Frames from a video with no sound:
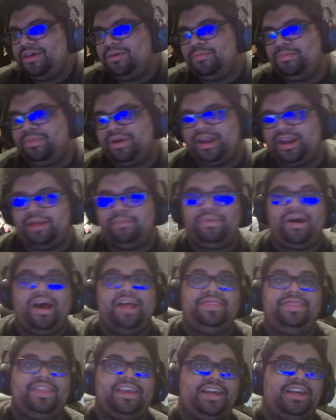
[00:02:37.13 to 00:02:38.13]
But I
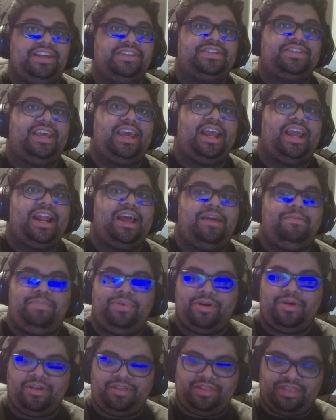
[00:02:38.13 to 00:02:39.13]
bought these and I
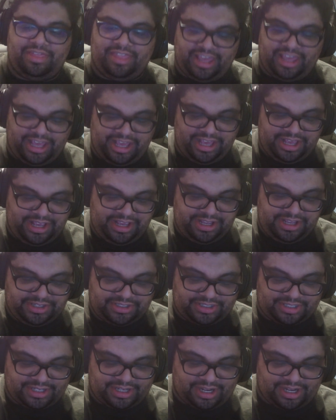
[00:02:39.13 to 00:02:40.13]
put
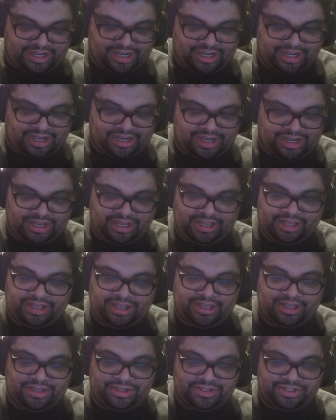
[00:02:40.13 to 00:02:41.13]
these
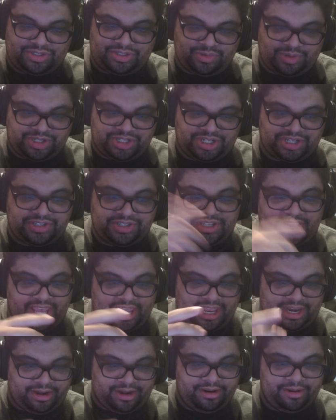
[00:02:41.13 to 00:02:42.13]
switches
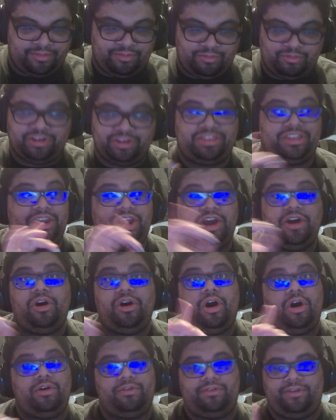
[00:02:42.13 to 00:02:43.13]
in with no
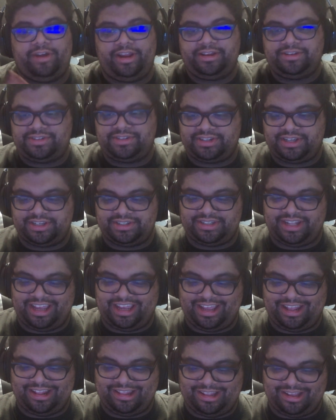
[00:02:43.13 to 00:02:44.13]
O-rings because
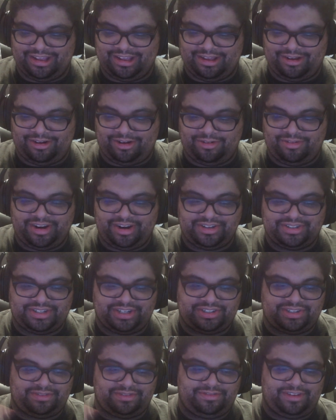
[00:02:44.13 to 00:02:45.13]
the O-rings
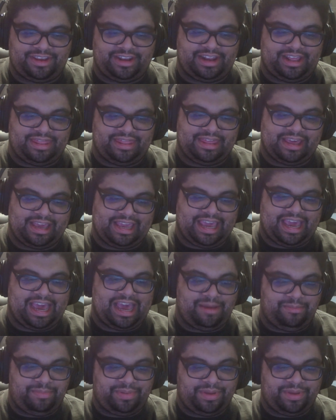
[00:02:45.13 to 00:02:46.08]
doesn't fit in the cap